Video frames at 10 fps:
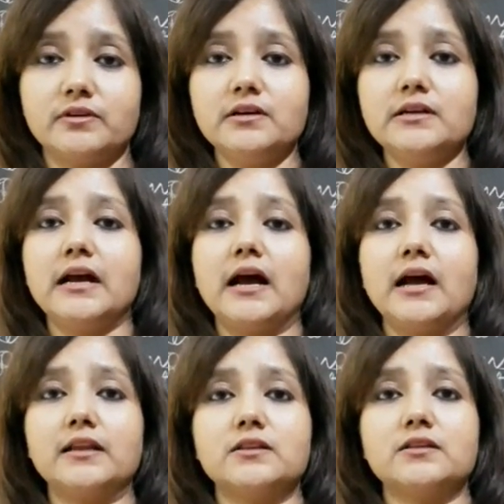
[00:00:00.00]
and
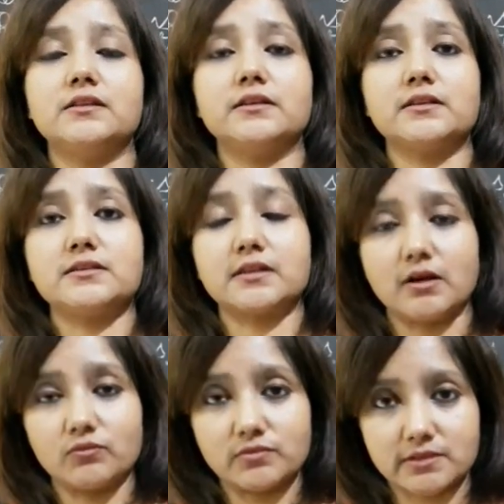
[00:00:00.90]
their
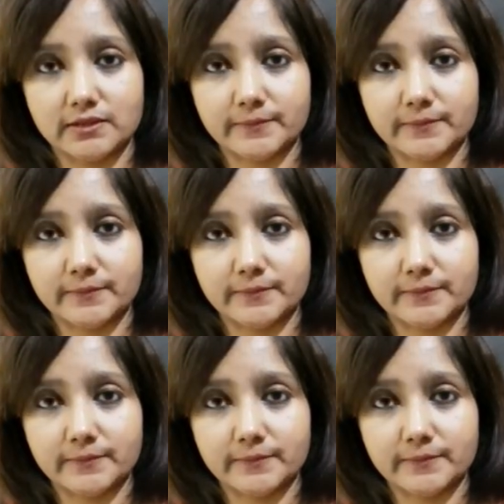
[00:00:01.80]
surrounding.